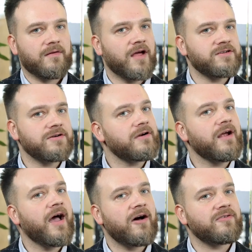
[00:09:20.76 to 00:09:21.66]
Not
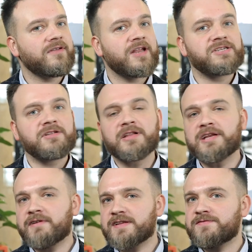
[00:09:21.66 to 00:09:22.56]
sure how to
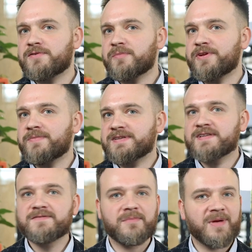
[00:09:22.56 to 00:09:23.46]
digitally transform your
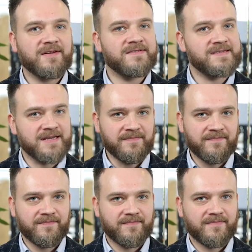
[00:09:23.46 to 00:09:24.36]
business from A to Z?
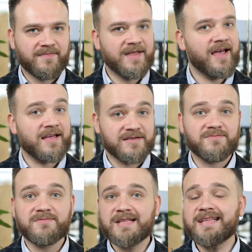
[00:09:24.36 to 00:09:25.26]
Yeah,
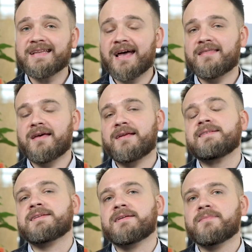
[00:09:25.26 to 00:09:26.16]
it's really not that
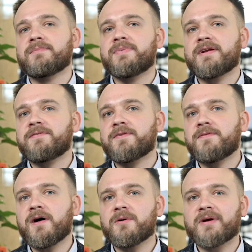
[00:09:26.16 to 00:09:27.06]
easy. But if you
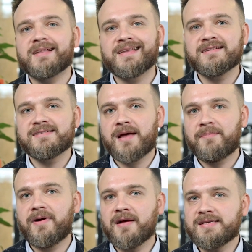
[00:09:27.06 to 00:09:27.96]
follow a clear
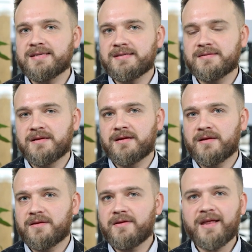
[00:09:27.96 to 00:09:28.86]
step process,
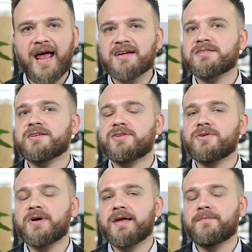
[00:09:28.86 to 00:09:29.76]
you can actually
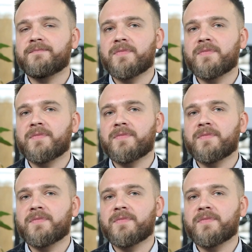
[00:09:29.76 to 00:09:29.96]
do it.